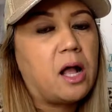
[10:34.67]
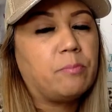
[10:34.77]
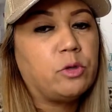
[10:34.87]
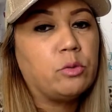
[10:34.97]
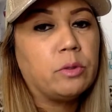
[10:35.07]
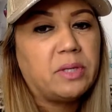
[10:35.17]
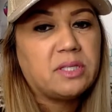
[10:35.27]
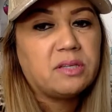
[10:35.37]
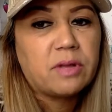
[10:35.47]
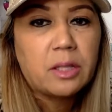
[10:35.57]
You will be
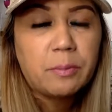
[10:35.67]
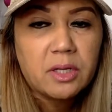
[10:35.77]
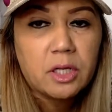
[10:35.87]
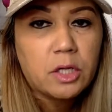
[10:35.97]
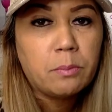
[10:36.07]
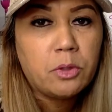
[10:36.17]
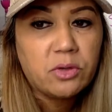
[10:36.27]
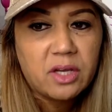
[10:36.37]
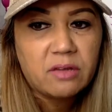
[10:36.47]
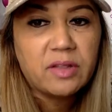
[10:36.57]
developing a
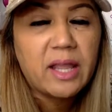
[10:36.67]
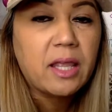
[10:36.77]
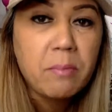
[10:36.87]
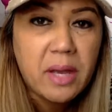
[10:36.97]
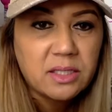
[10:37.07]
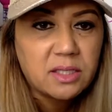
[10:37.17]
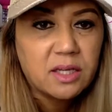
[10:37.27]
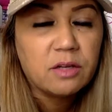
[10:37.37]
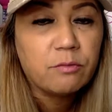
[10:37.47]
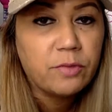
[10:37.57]
community of like-minded
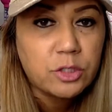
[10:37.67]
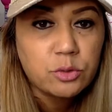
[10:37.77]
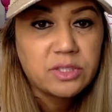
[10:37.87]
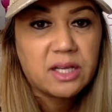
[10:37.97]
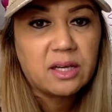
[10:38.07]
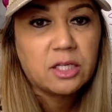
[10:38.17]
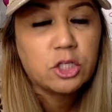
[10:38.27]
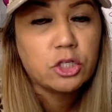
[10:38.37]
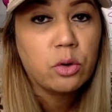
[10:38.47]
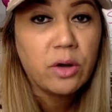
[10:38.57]
individuals that
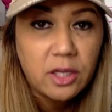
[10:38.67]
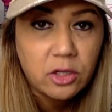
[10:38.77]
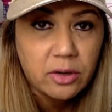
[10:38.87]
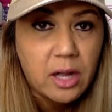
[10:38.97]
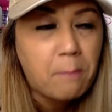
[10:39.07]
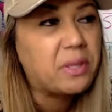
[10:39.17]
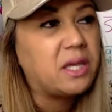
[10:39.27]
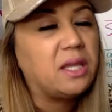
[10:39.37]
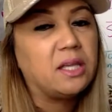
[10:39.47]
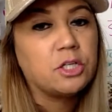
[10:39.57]
enjoy your
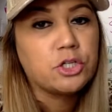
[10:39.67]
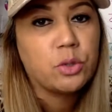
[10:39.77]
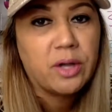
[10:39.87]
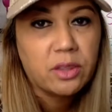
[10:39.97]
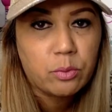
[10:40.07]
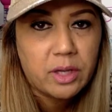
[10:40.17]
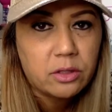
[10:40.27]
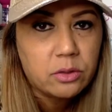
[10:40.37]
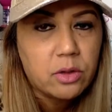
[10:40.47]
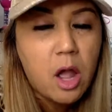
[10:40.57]
company, enjoy the way
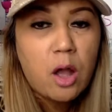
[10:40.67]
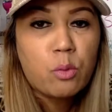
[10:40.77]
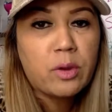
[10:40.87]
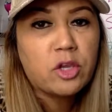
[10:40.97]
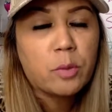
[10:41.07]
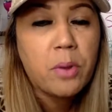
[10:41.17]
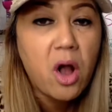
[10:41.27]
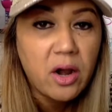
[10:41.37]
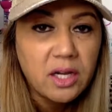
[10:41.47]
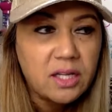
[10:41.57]
you run your
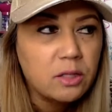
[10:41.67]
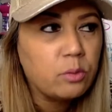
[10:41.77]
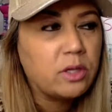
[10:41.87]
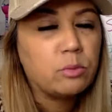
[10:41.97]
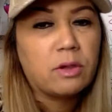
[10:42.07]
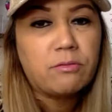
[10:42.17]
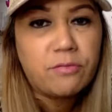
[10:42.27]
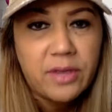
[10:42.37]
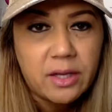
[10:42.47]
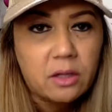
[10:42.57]
party, the way you
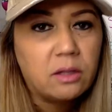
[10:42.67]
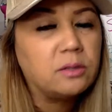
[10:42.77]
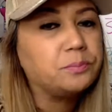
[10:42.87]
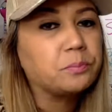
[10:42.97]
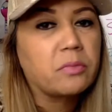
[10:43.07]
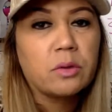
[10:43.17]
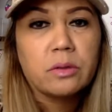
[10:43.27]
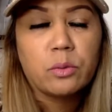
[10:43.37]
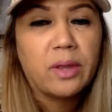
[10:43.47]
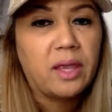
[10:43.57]
reveal,
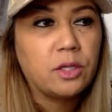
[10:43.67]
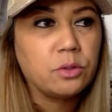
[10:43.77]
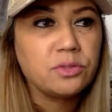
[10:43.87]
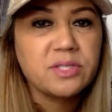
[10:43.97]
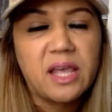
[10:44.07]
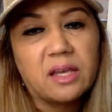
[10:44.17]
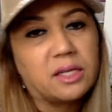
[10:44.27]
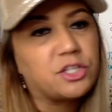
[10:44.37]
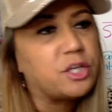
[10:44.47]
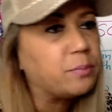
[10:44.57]
the way you send
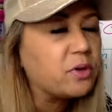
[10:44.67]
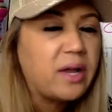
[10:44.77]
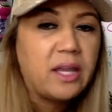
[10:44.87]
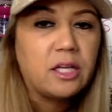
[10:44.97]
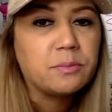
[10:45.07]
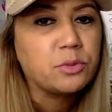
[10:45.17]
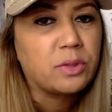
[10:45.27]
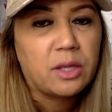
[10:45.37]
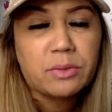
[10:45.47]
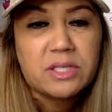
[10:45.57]
and ship your items. When
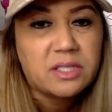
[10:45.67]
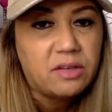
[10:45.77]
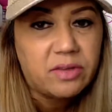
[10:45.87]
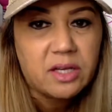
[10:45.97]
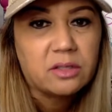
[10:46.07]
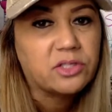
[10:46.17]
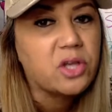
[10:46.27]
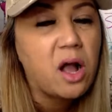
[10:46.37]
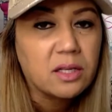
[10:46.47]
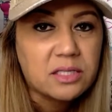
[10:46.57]
they receive it, it looks
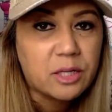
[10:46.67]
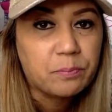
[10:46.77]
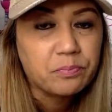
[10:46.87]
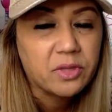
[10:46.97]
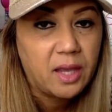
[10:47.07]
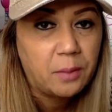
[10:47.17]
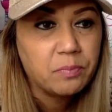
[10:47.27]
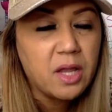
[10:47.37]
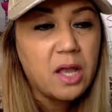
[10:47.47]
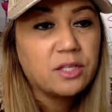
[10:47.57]
awesome. Okay,
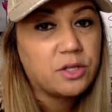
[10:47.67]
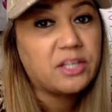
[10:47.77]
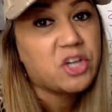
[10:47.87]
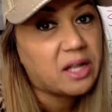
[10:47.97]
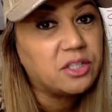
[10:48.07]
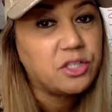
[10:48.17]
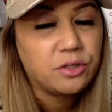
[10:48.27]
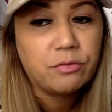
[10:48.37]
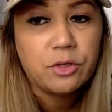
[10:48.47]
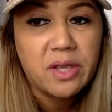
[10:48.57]
so I challenge you,
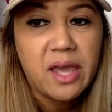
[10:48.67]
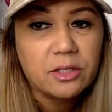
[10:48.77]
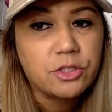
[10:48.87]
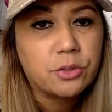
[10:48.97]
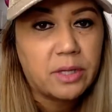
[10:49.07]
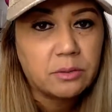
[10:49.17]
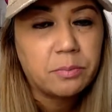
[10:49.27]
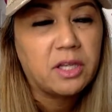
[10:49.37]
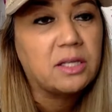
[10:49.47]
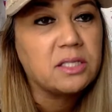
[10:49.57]
if you can, do it.
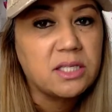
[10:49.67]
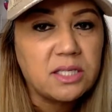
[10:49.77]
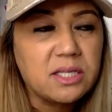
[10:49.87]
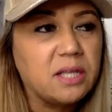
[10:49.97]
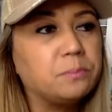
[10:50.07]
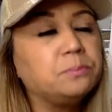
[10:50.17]
Be consistent.